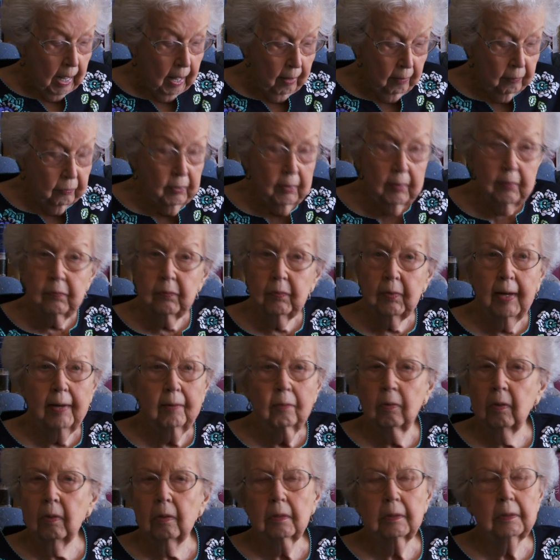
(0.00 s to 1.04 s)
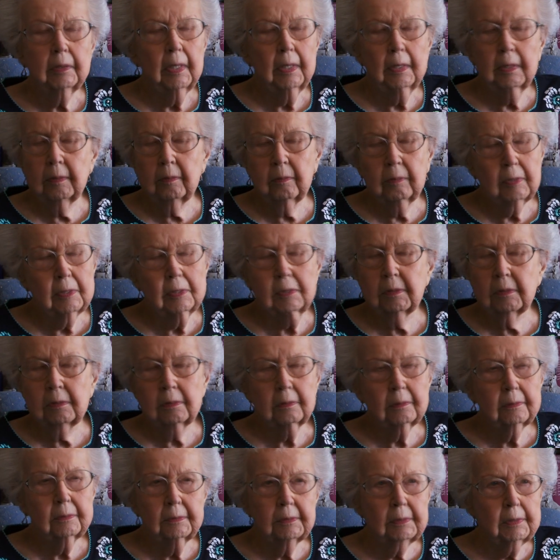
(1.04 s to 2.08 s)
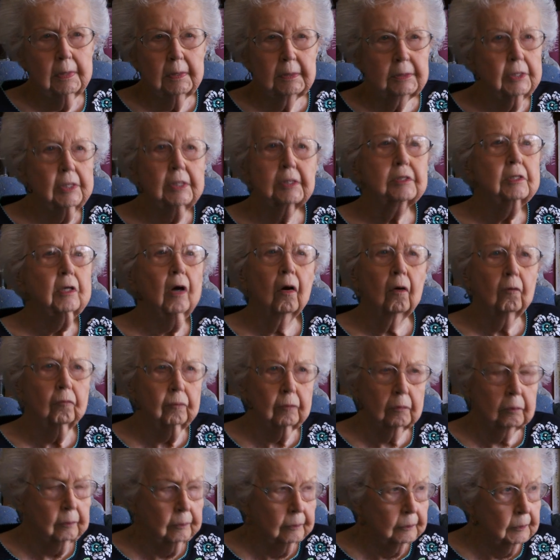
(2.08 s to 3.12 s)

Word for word: They, they were, it was just awful.